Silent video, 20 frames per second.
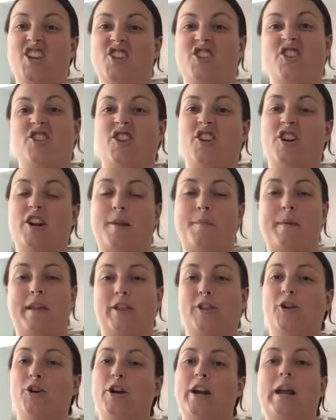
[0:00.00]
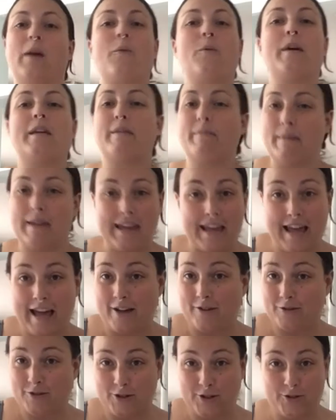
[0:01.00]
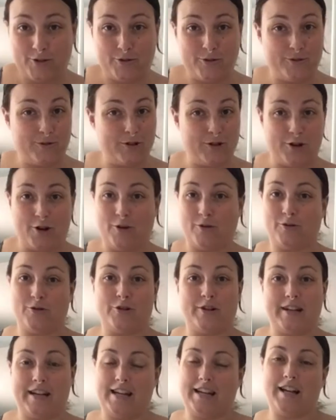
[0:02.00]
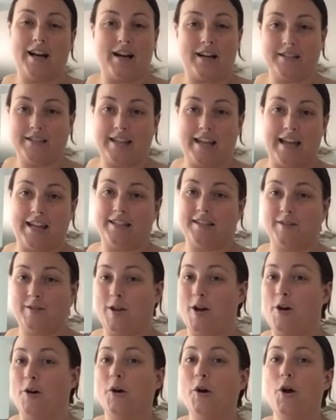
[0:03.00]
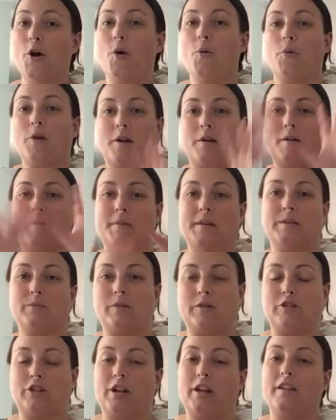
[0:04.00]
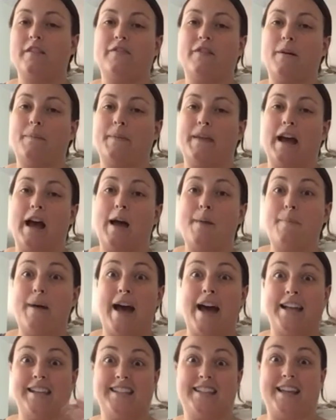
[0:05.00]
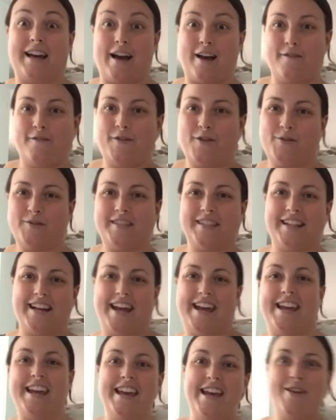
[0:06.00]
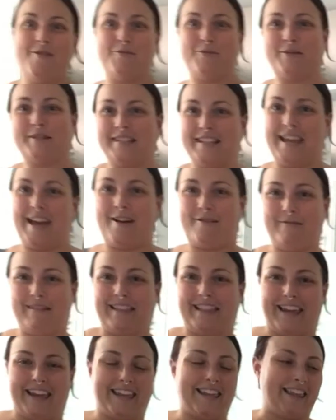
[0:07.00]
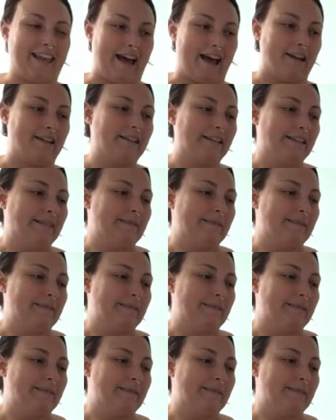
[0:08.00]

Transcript: You're going to be learning with me how to, create content. So we're going to be switching from the iPad to the iPhone today. We'll see how we like that.